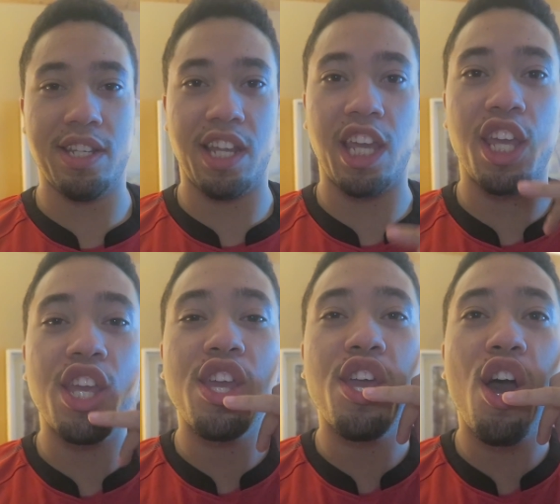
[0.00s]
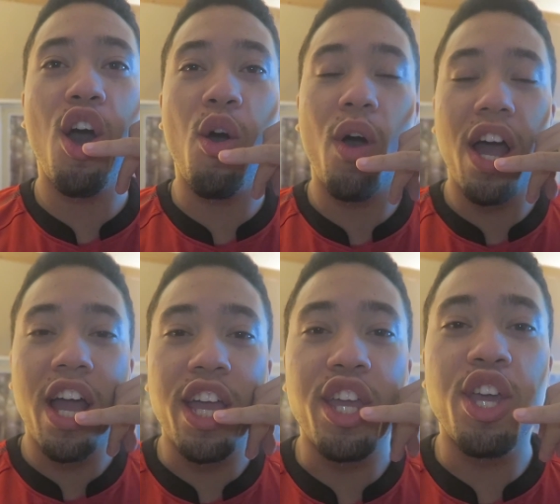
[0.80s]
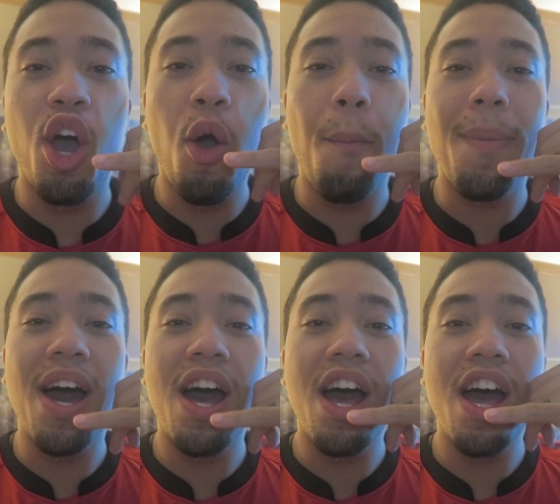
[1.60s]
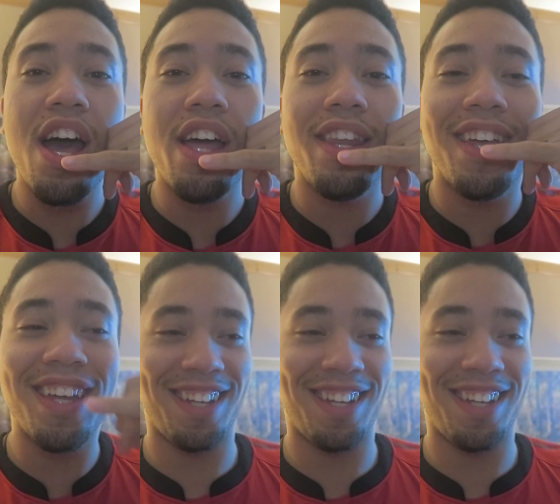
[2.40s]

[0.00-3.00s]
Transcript: He's like, yo, yo, bud.